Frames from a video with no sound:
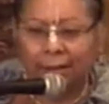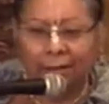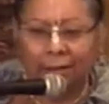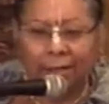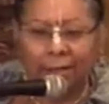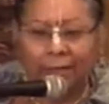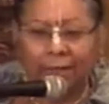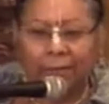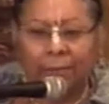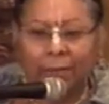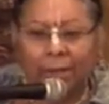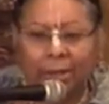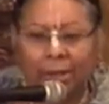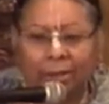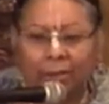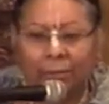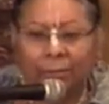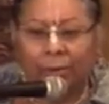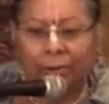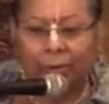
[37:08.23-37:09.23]
even
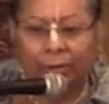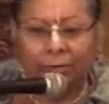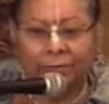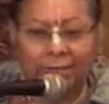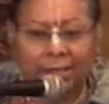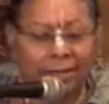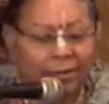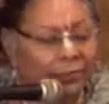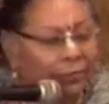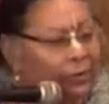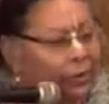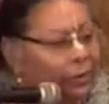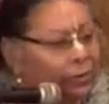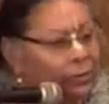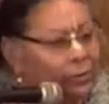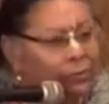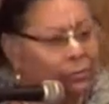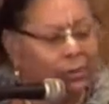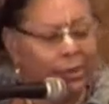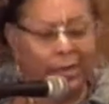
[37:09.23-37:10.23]
beyond the mode of sattva
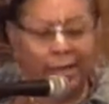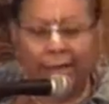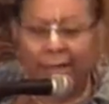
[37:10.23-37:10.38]
gun.